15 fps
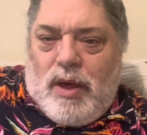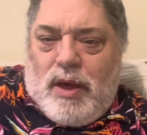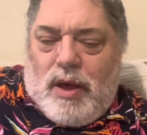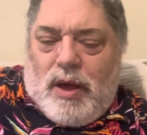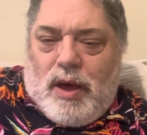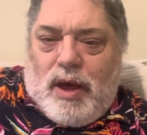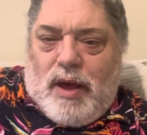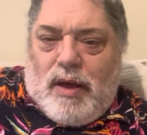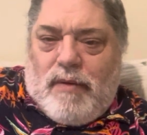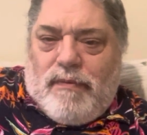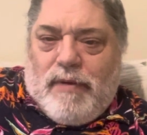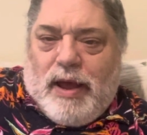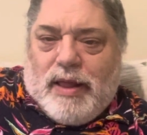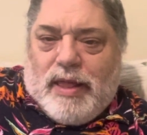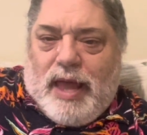Uh, in
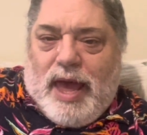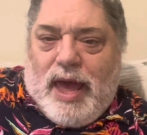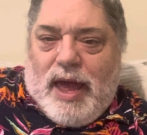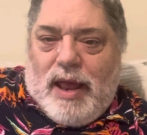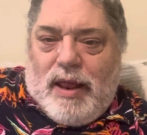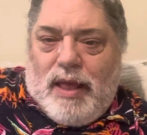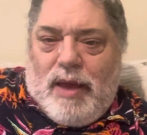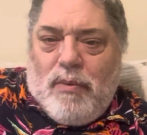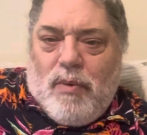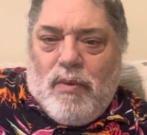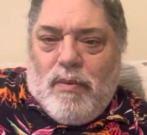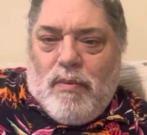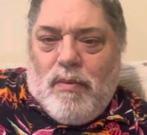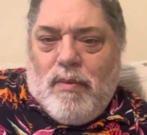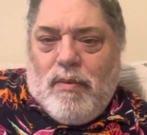fact, they had they were
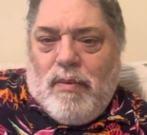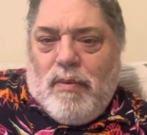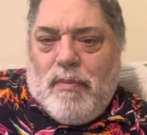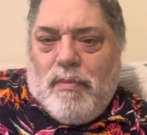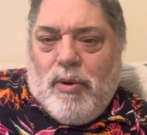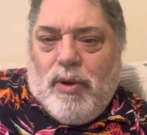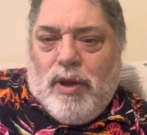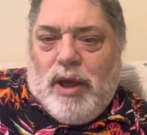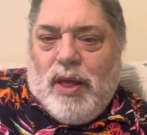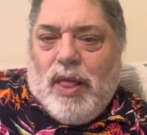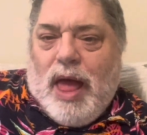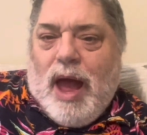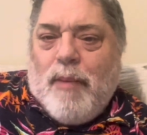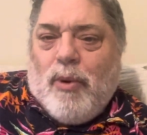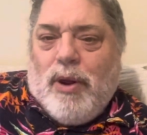pretty
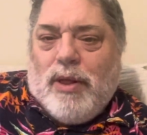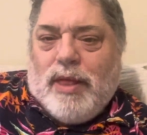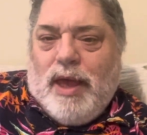elaborate.